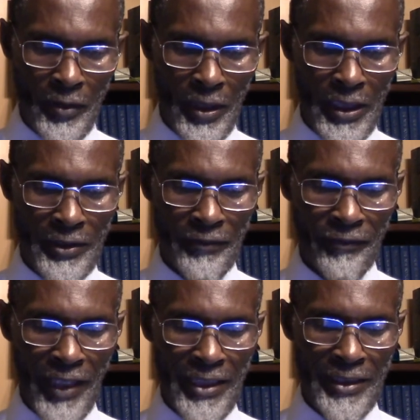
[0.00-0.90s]
And you
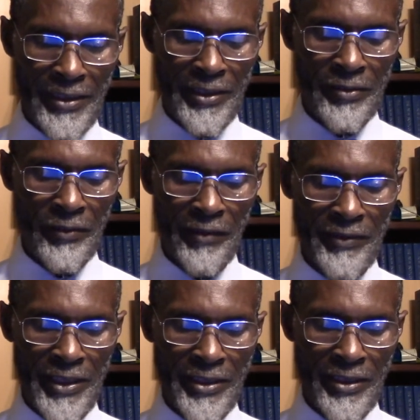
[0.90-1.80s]
find that in
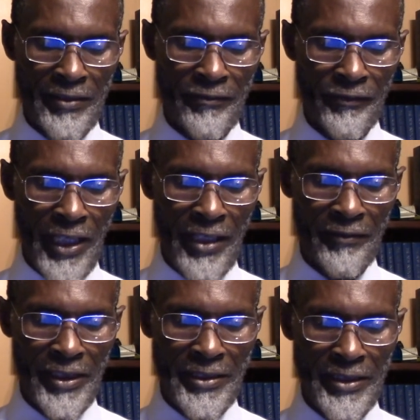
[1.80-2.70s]
Revelation
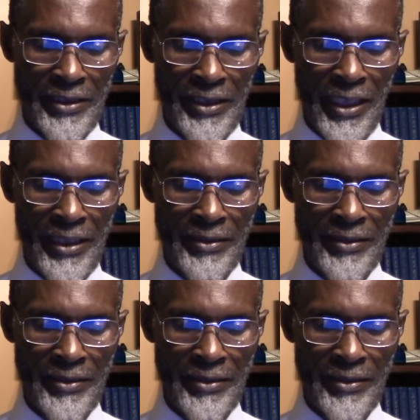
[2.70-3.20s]
5, 8 and 9.